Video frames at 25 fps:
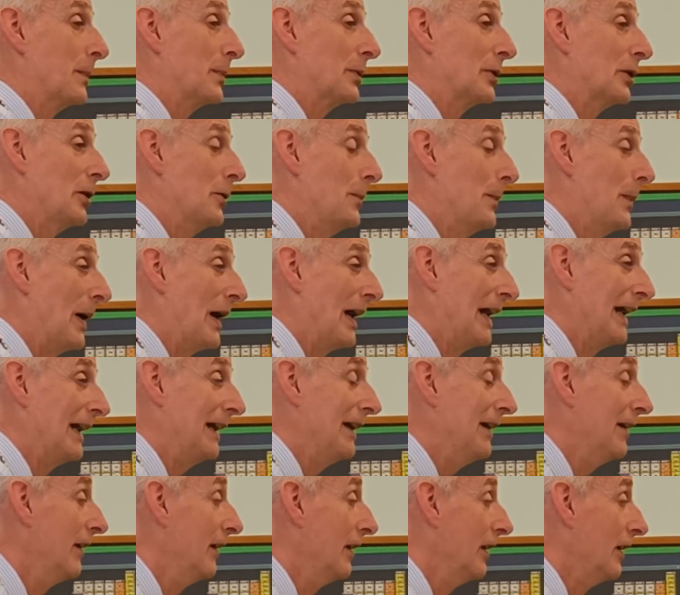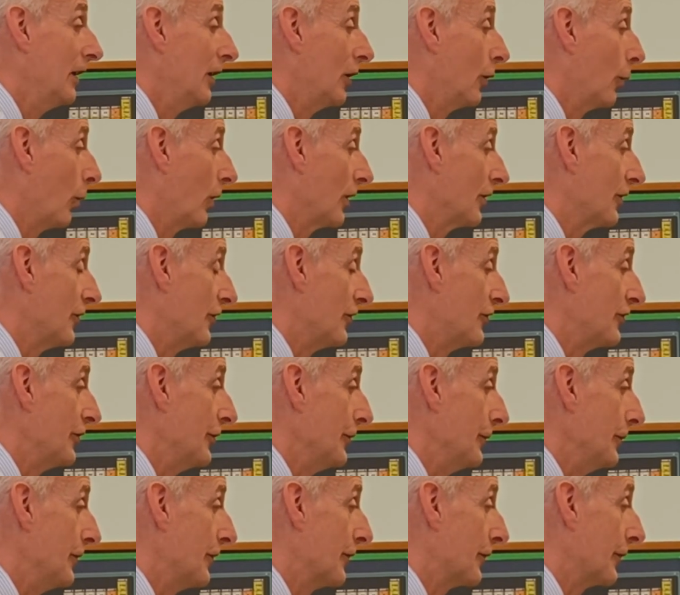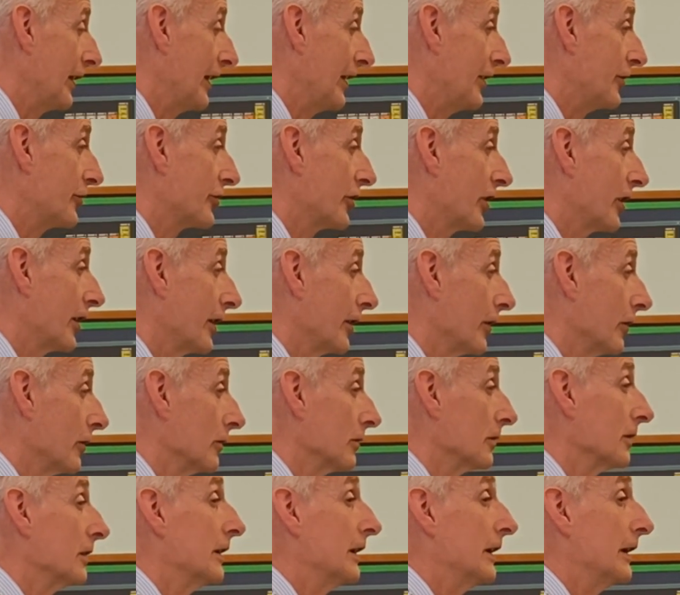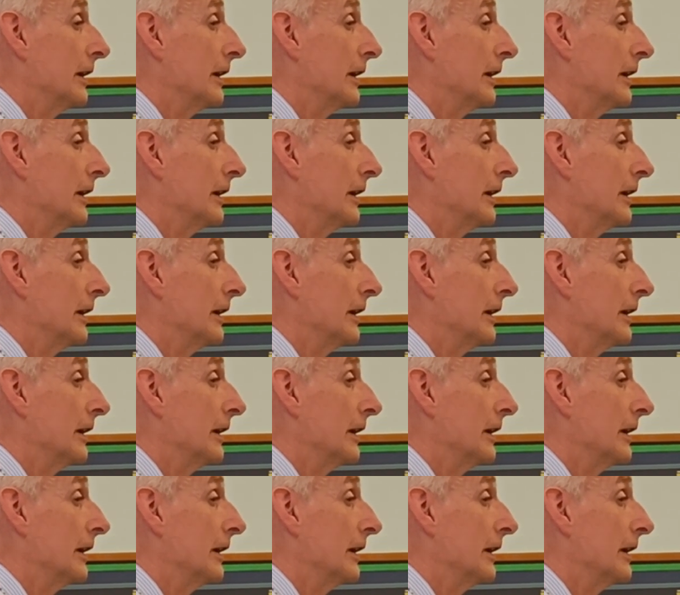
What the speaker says: for propane 1,2,3 triol.